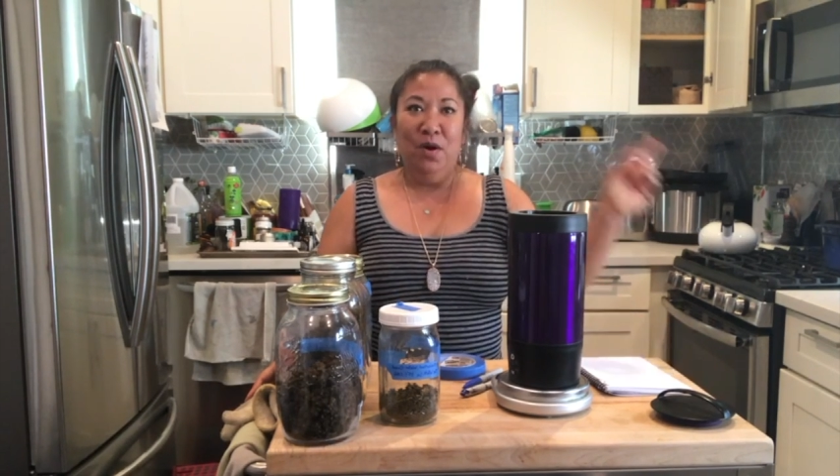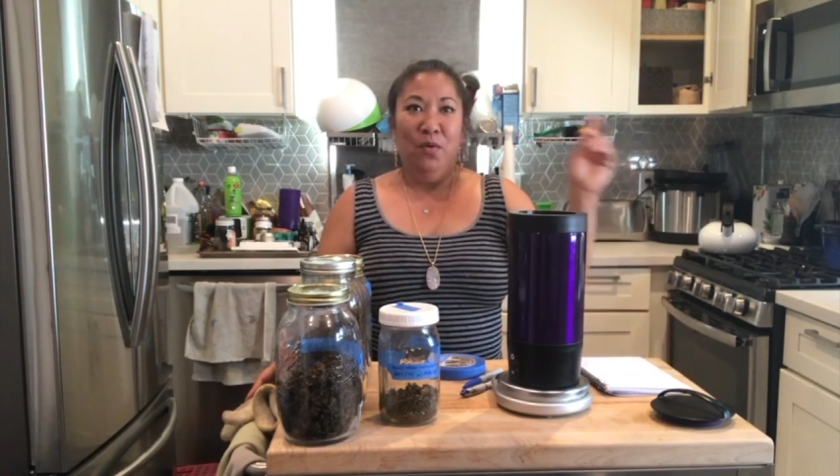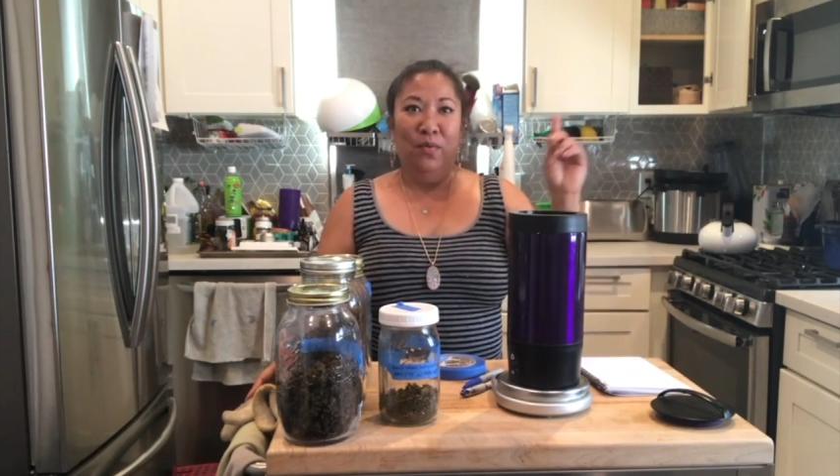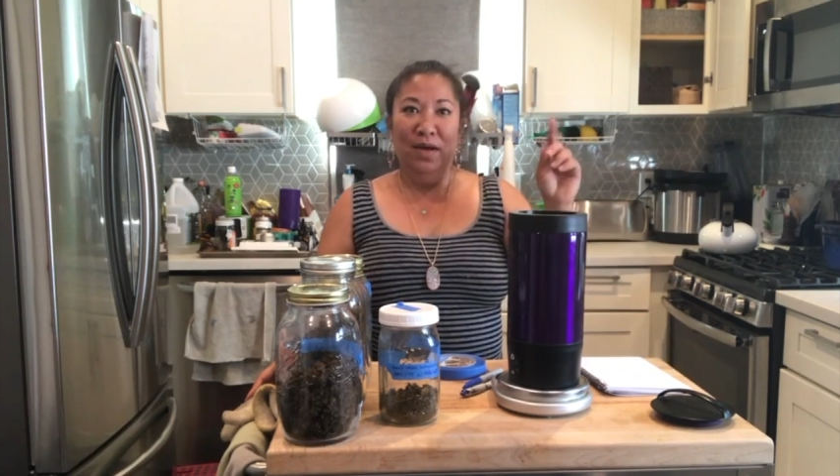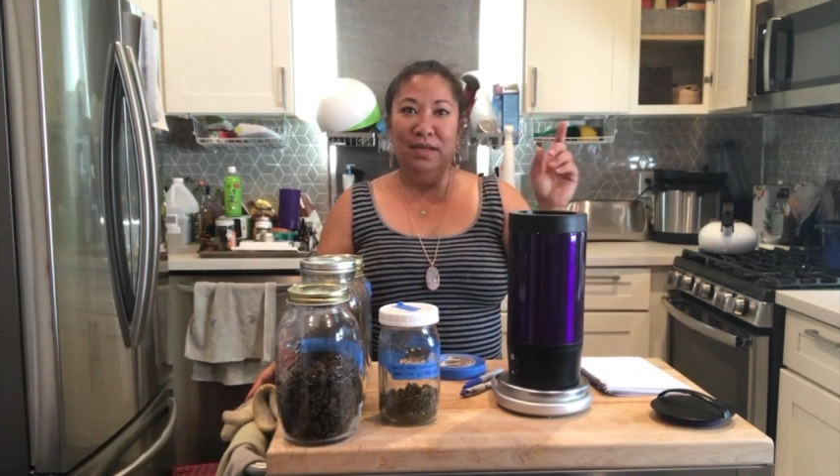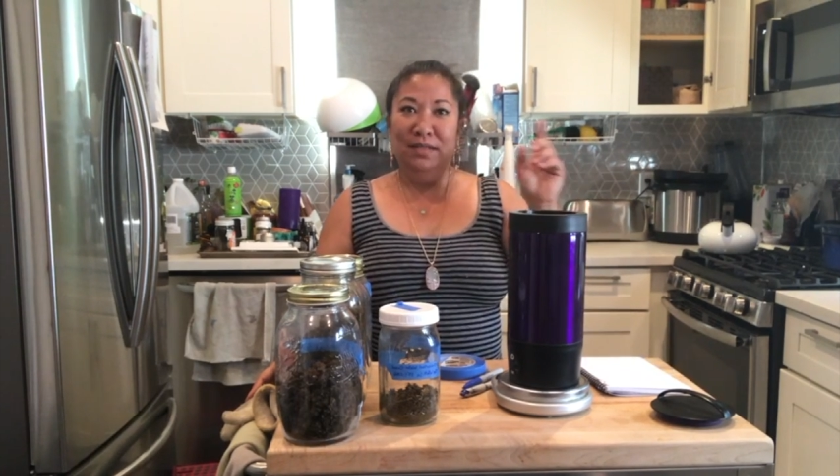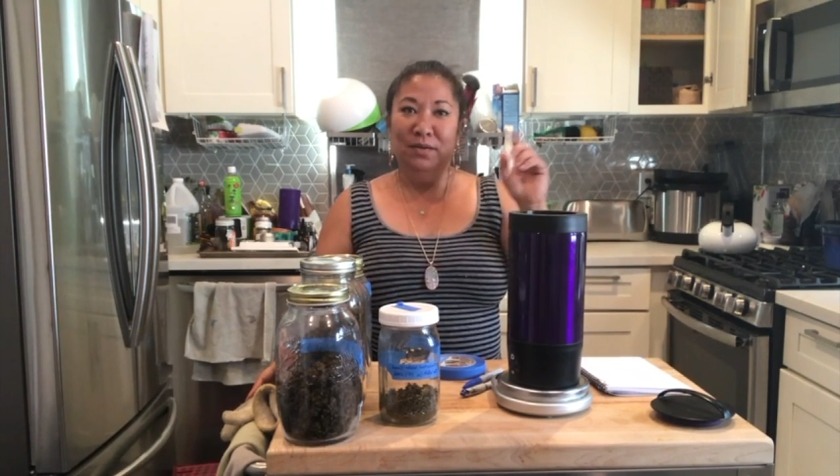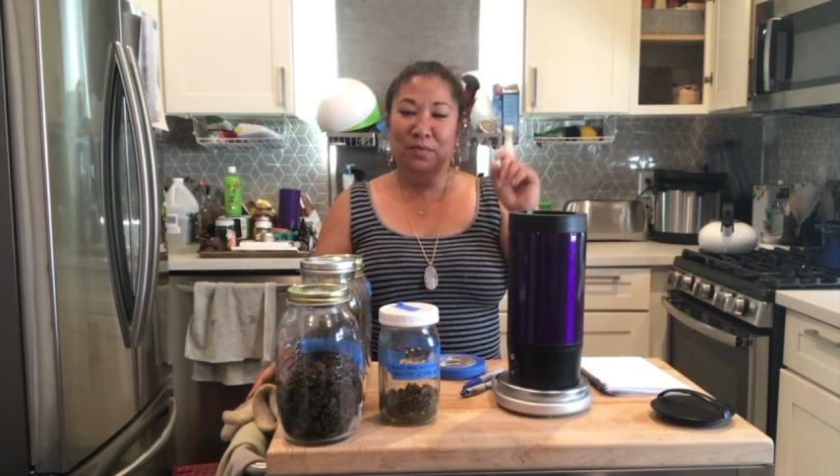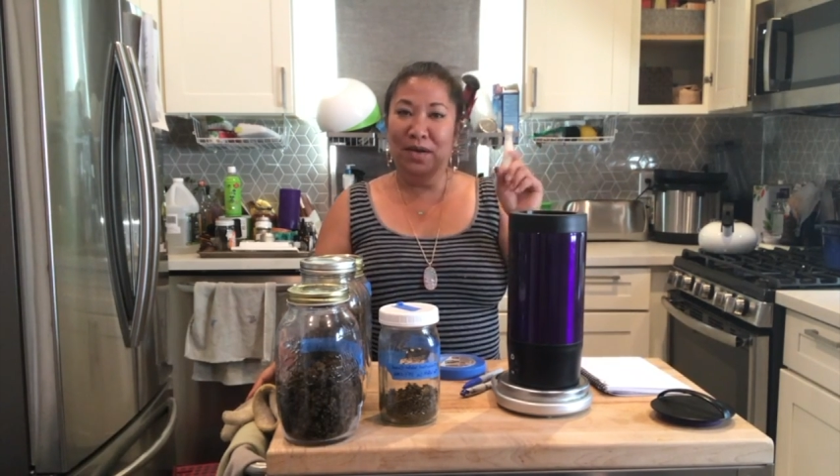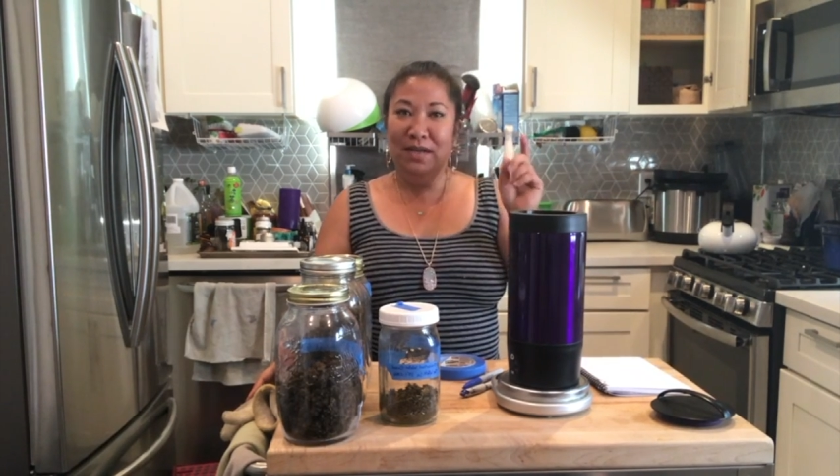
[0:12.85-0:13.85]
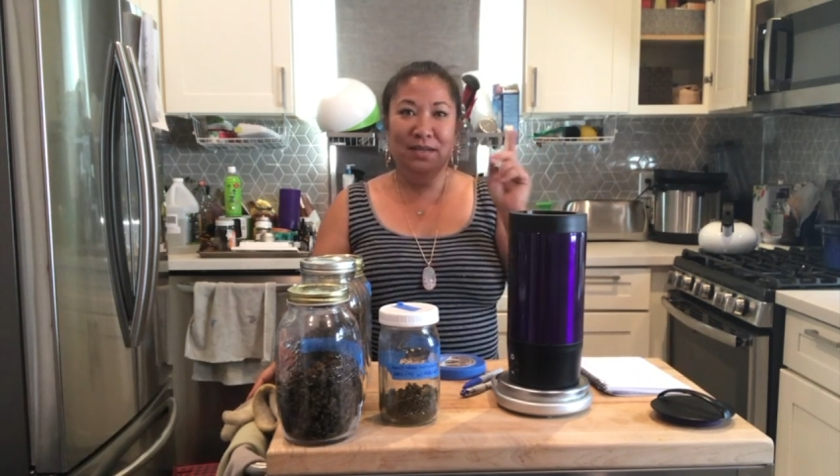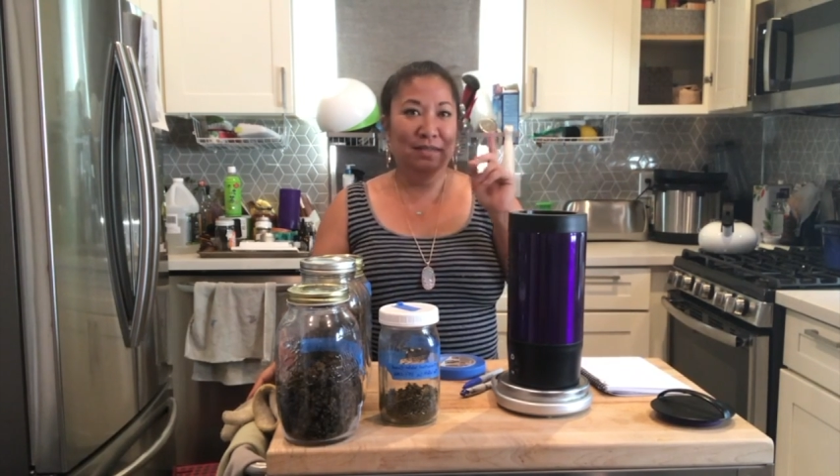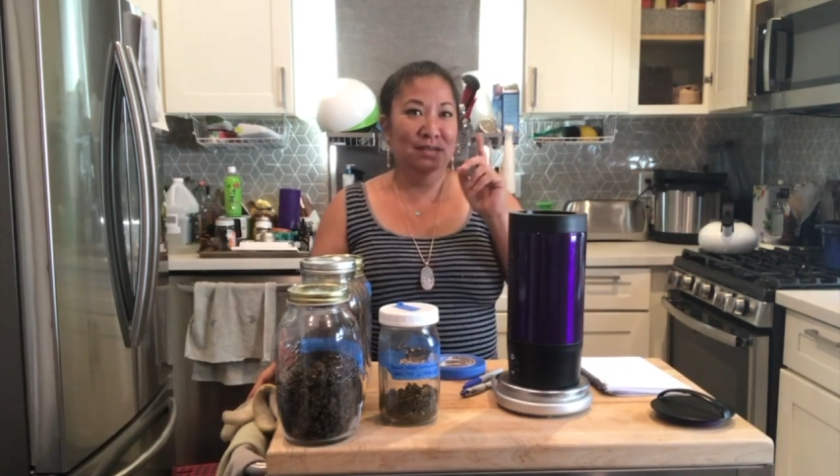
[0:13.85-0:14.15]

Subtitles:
1-to-1